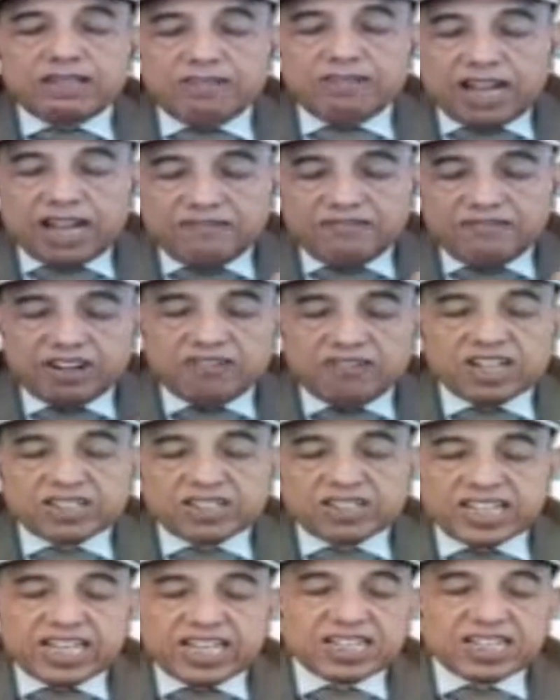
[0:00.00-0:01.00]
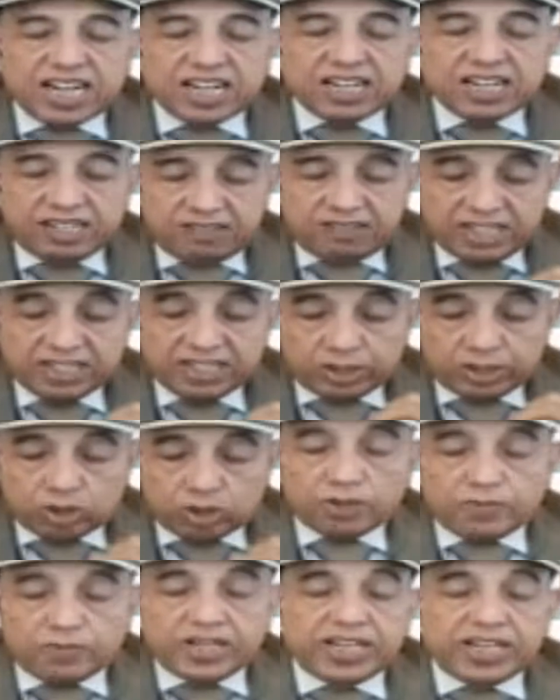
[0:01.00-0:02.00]
everyone says, and it
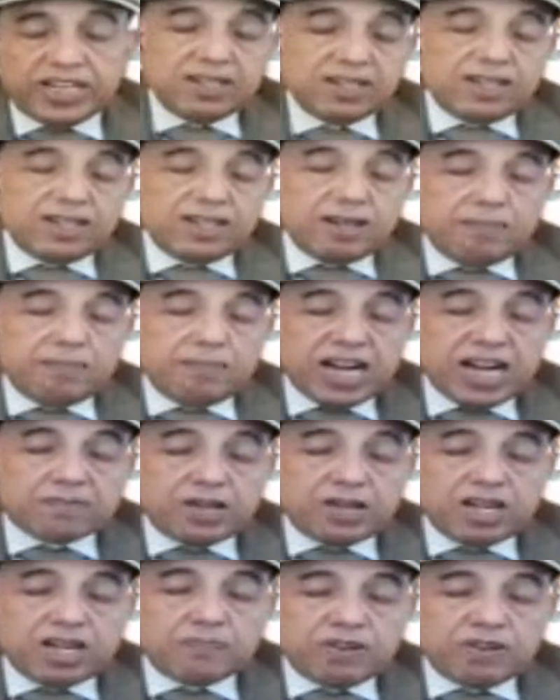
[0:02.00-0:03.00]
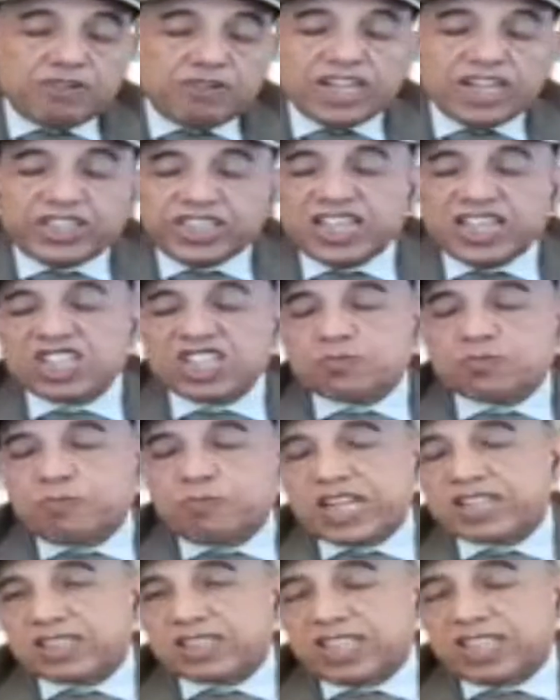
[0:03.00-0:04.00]
should be better, prevention is
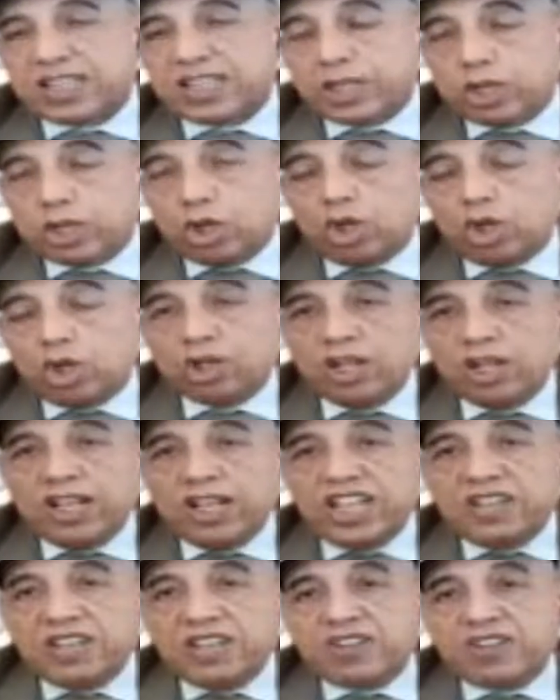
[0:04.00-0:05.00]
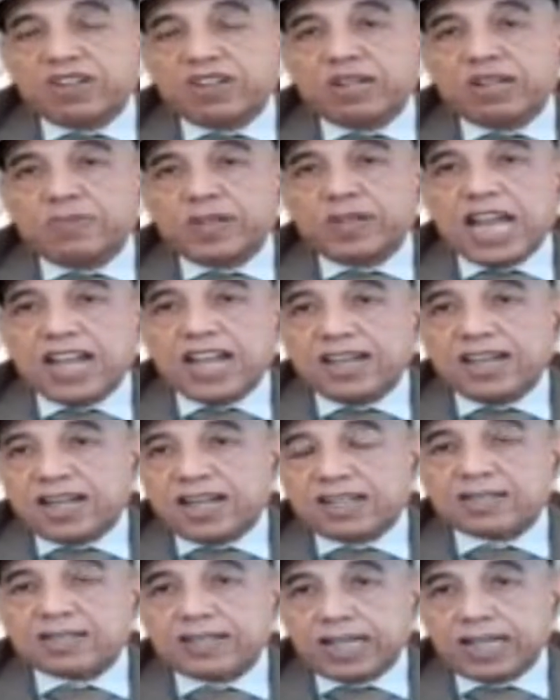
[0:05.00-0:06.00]
better than cure. If we will be
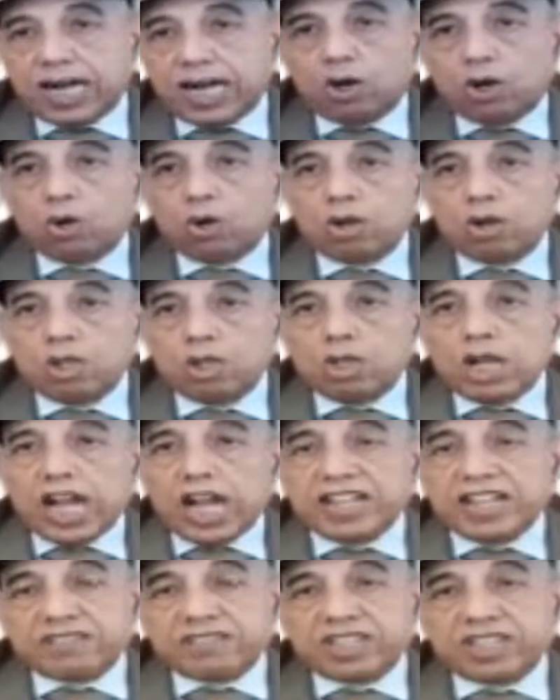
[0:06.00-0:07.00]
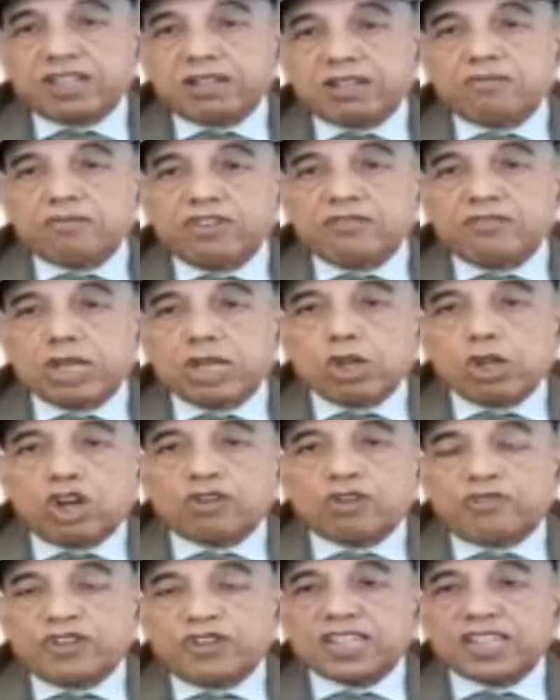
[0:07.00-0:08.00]
alert now, I think we will
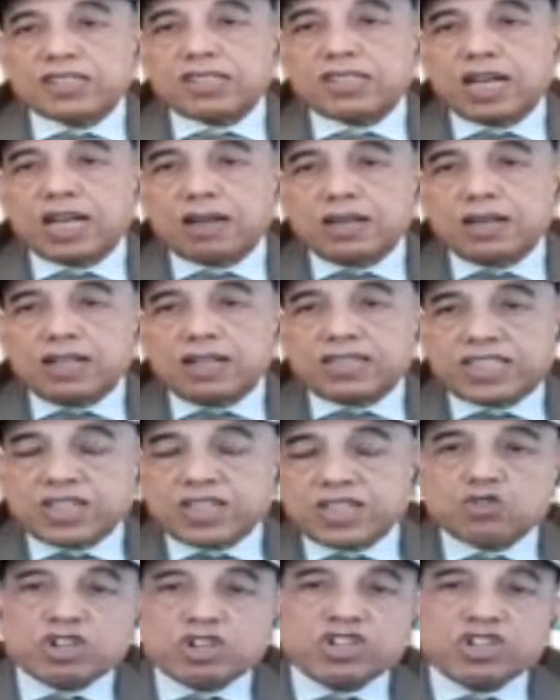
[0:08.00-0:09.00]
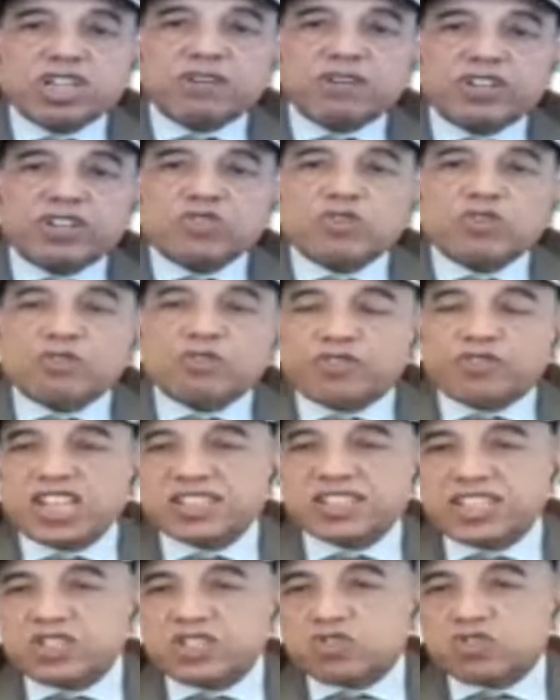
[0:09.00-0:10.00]
not face the situation which we
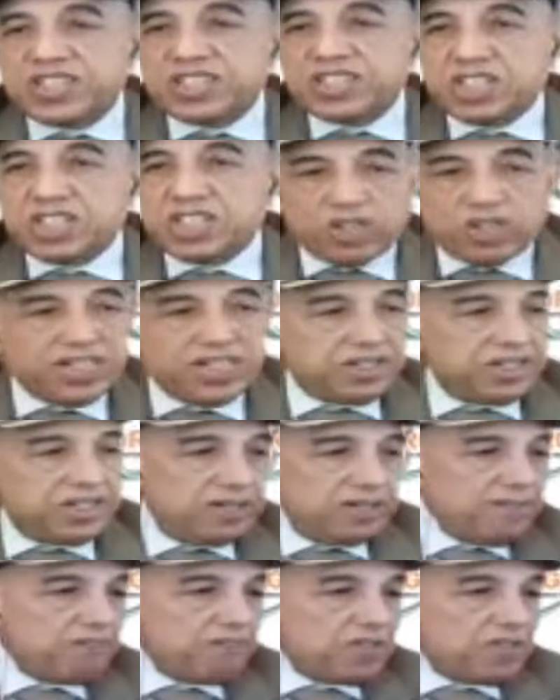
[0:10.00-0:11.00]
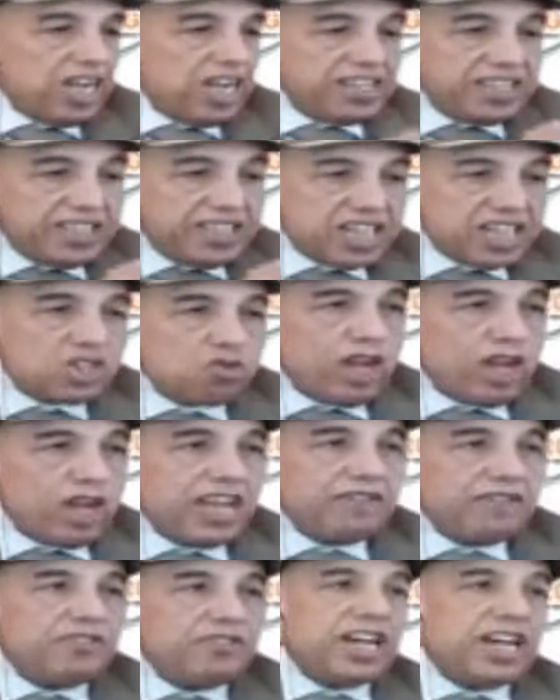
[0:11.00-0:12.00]
faced in 2020. And that's
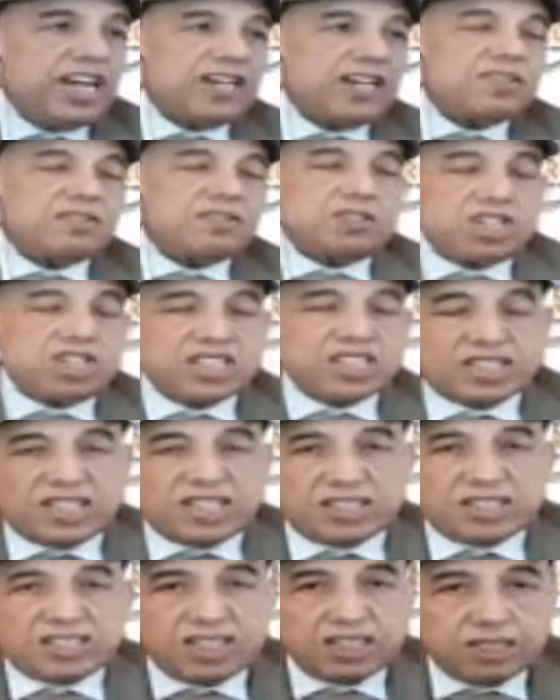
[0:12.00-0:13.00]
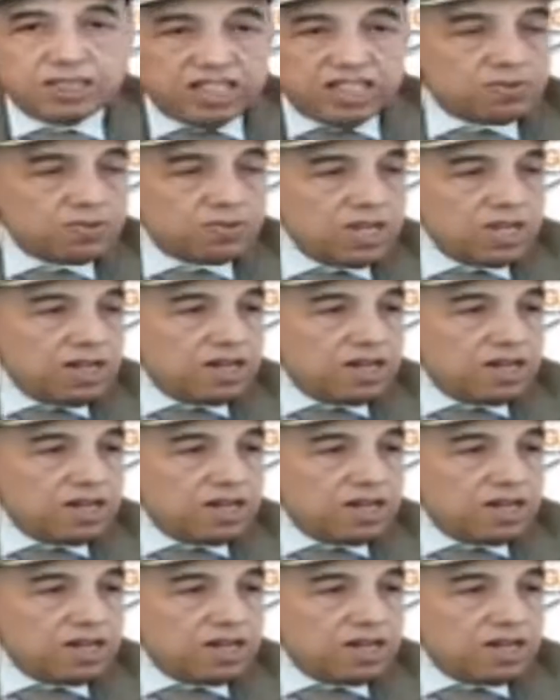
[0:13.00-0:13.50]
why we are discussing this